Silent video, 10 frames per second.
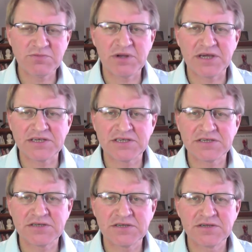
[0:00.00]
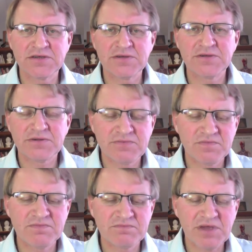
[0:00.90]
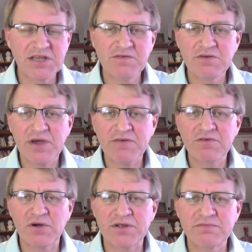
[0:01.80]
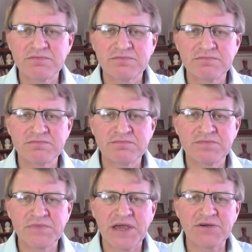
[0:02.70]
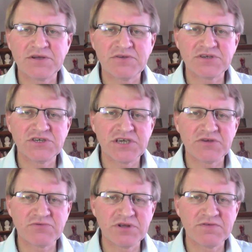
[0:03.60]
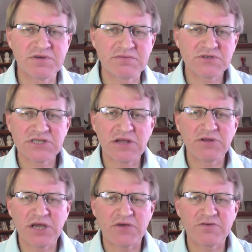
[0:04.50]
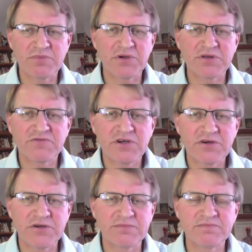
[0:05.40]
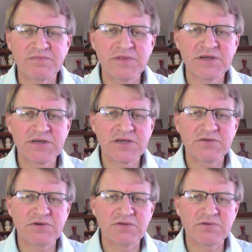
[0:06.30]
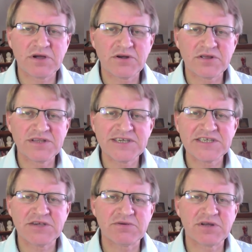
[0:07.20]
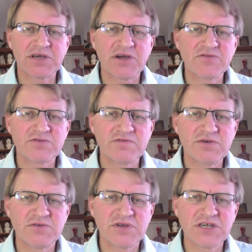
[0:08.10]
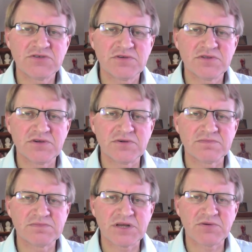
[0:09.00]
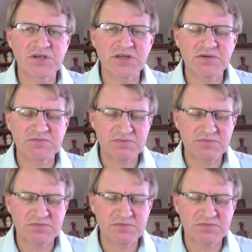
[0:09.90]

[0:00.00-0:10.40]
place and if you have got it how can you actually get rid of it slowly over a period of time well I've got a list here I'm going to go through a few things with you and I want you to